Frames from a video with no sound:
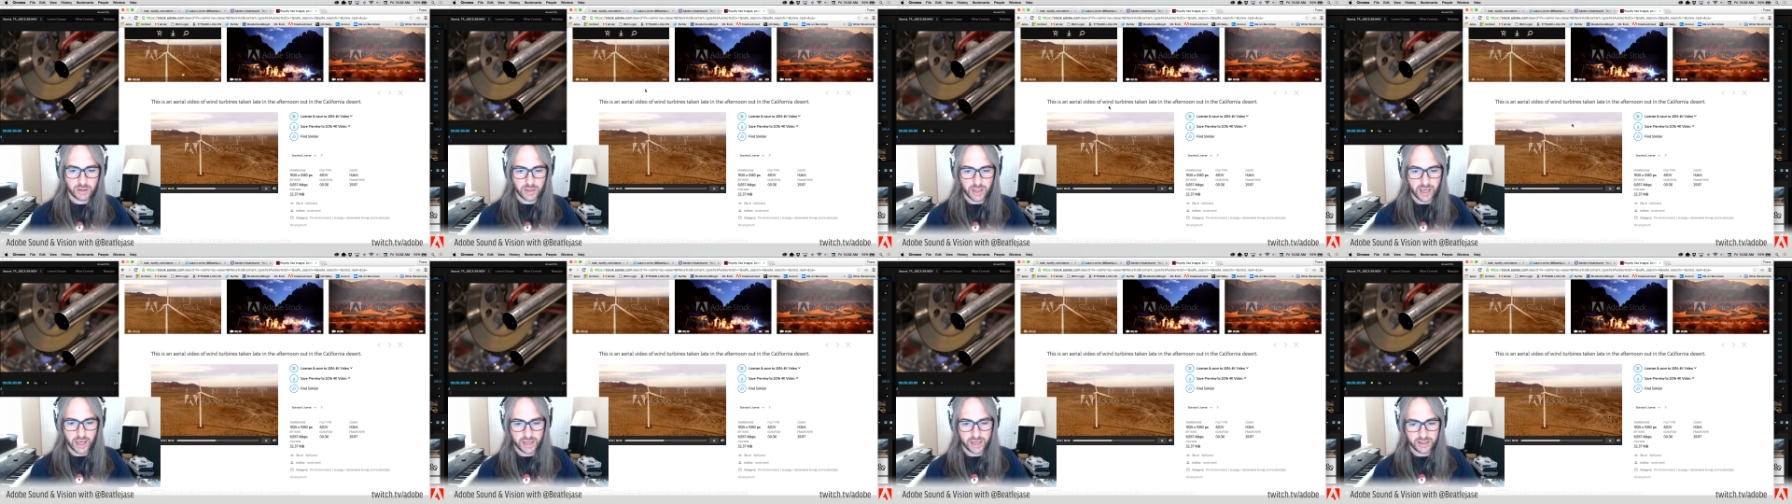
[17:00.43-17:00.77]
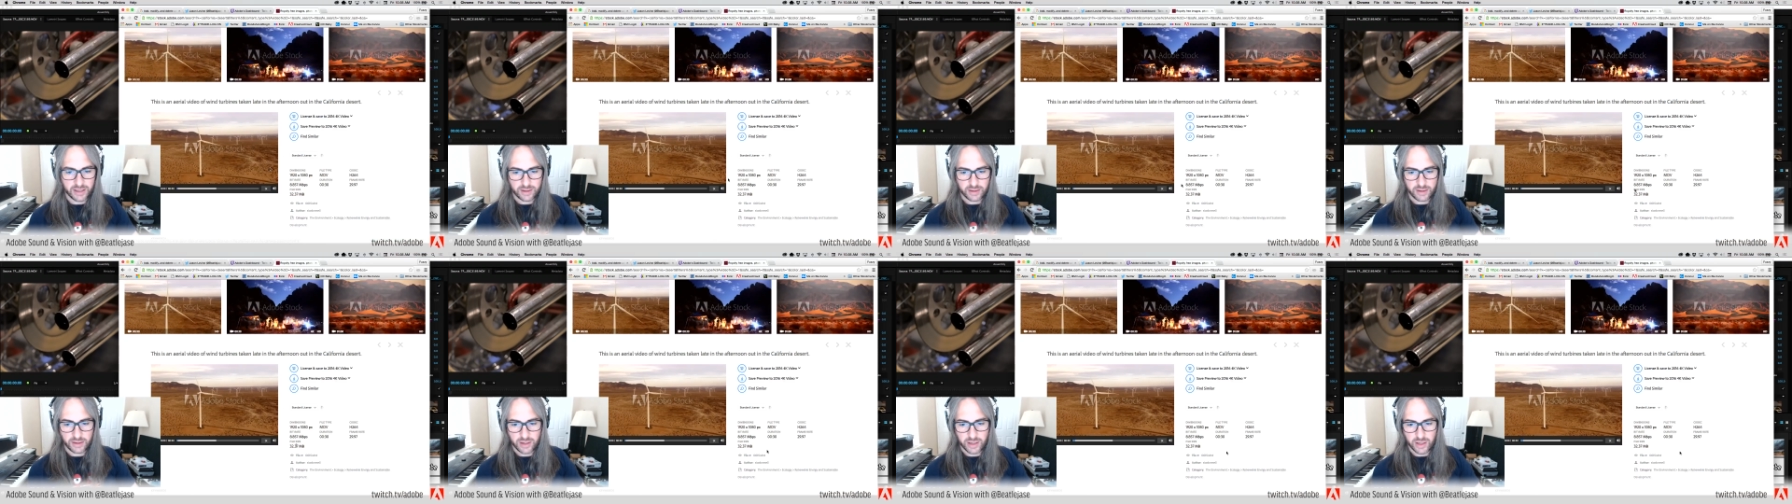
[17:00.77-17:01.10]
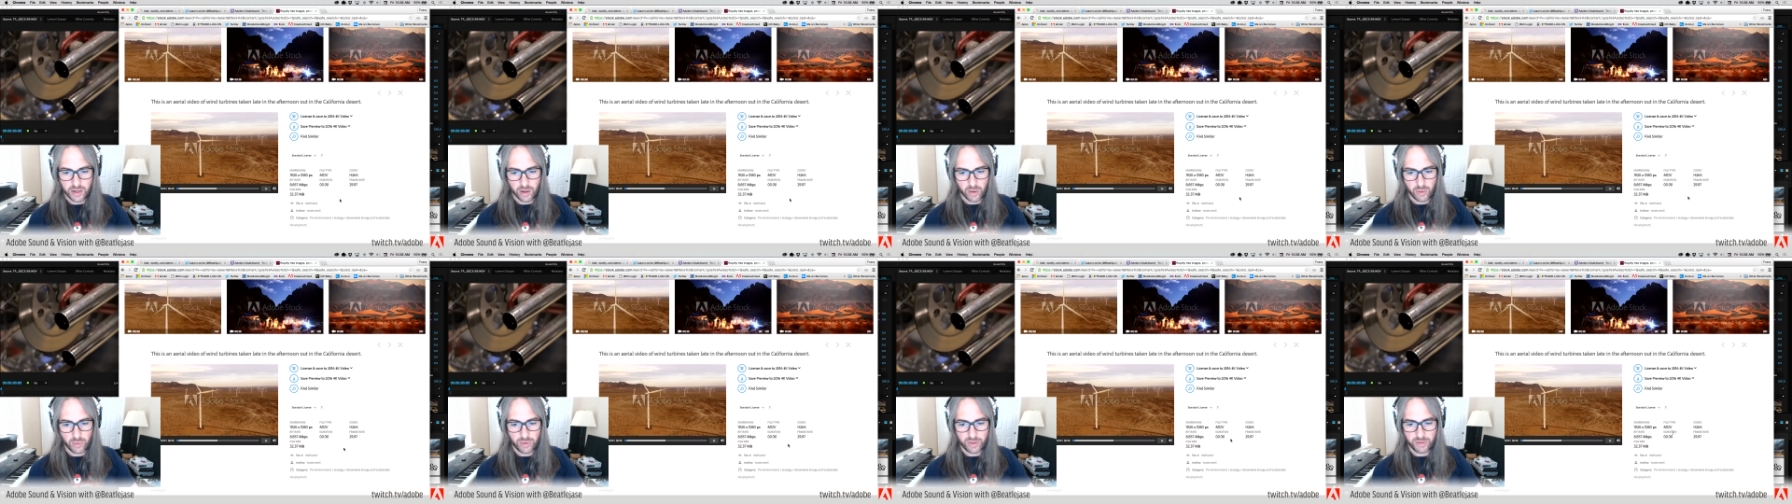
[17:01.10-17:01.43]
like,
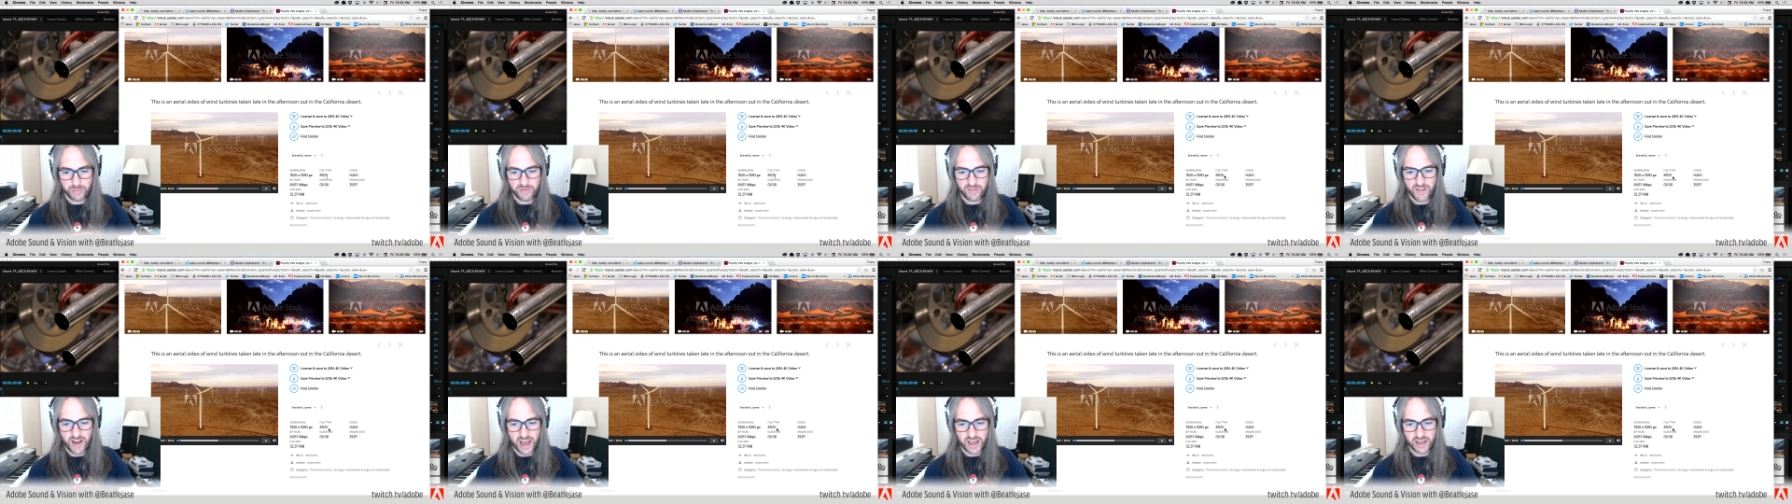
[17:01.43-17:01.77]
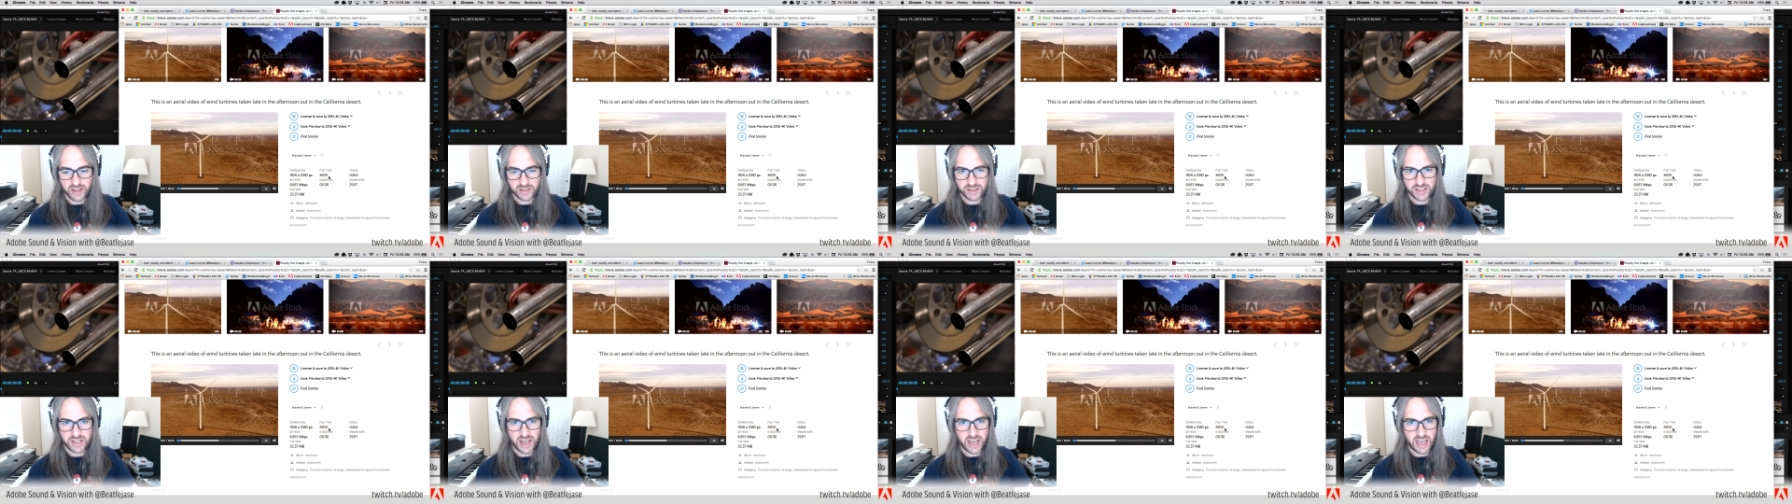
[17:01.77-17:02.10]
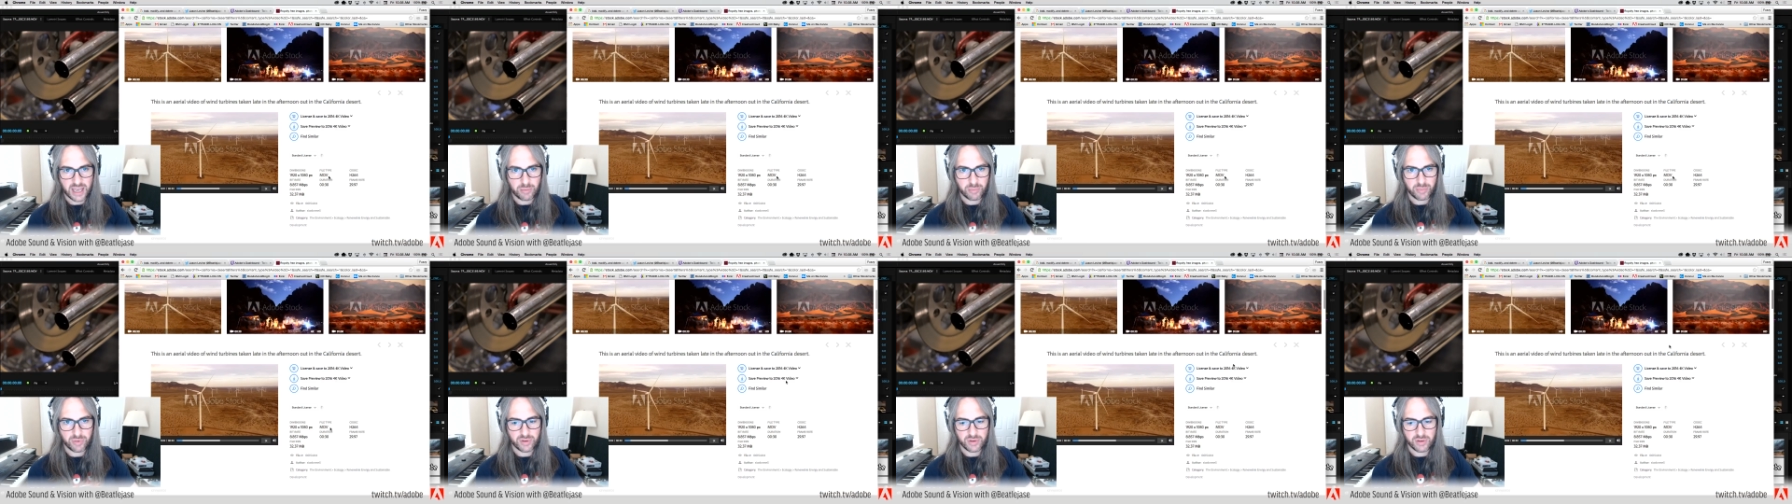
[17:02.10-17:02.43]
the file
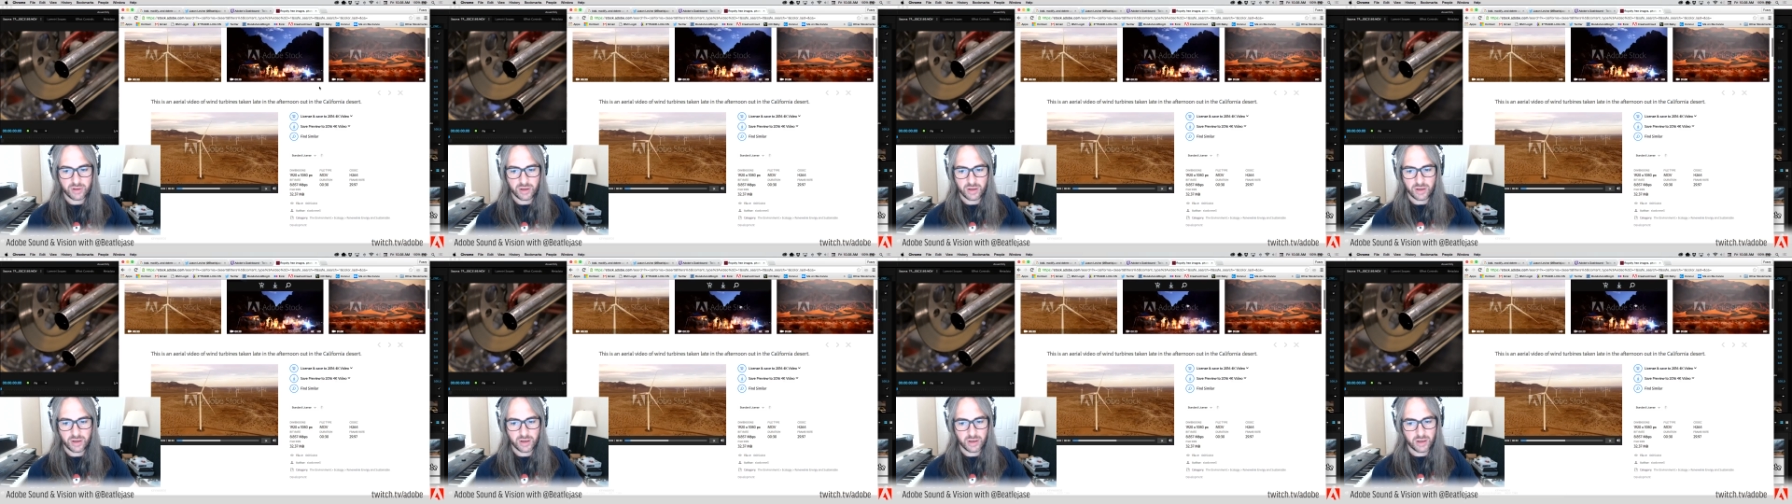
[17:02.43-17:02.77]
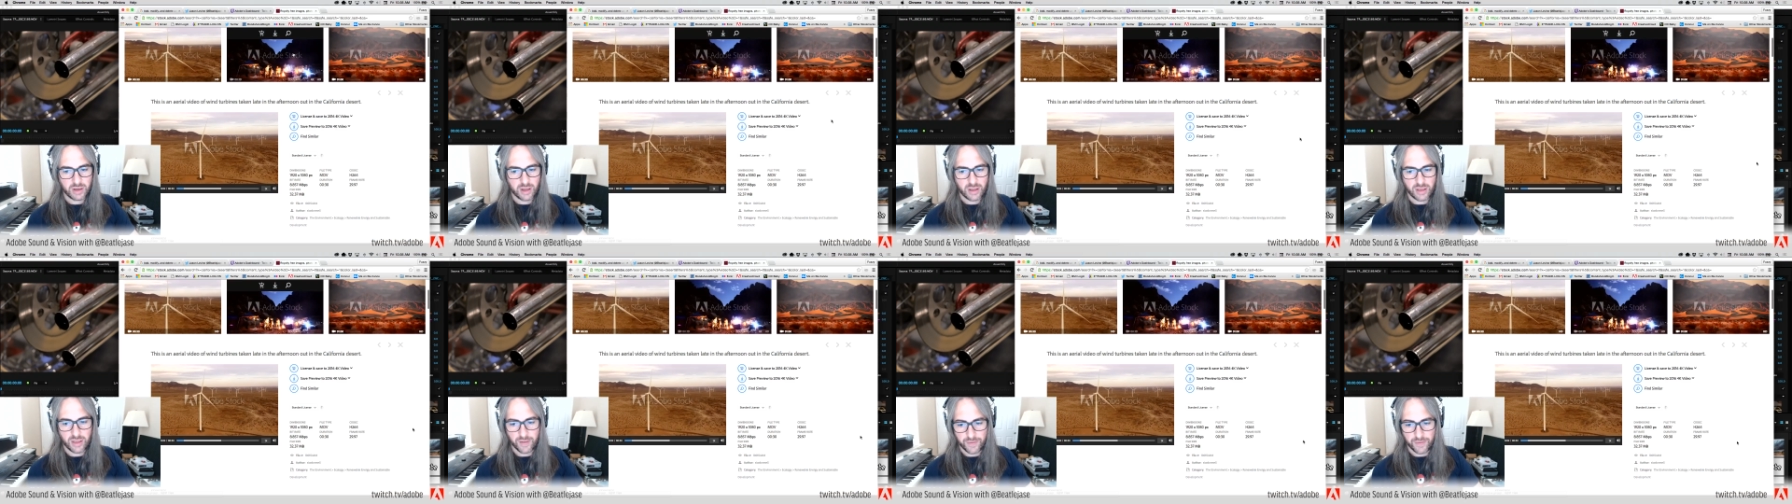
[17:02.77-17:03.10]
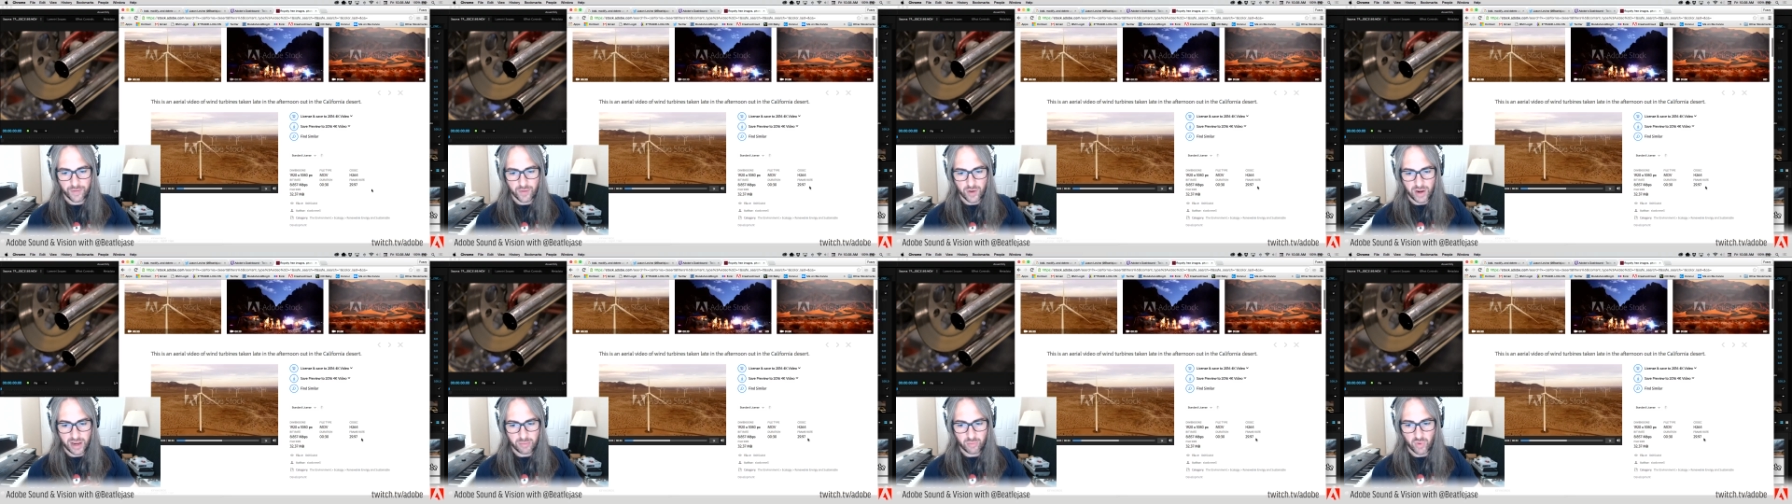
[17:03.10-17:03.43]
type, the
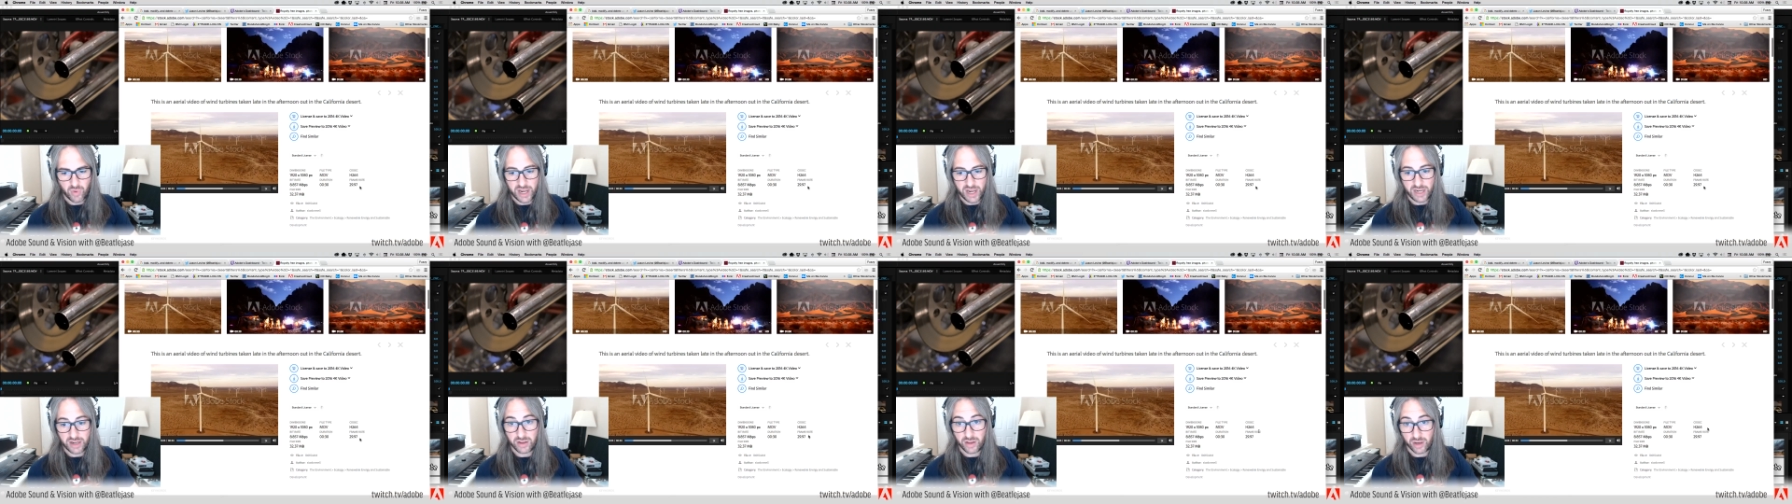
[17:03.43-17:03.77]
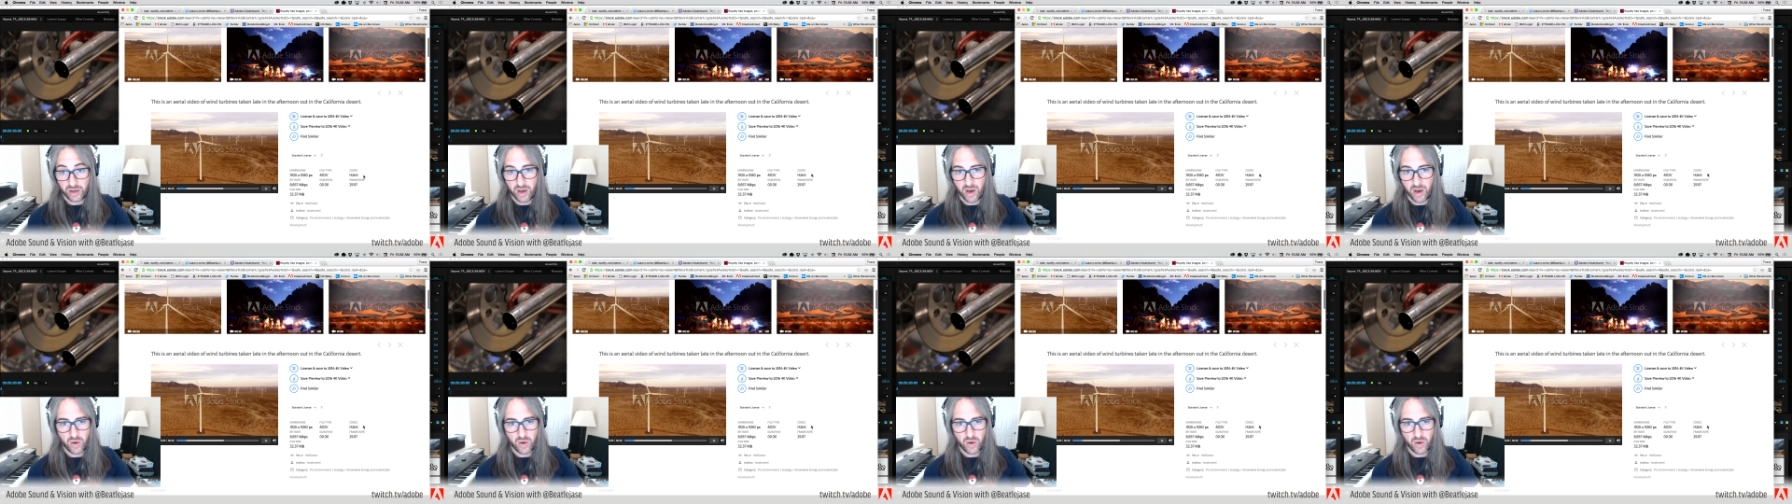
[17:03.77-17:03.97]
frame rate, the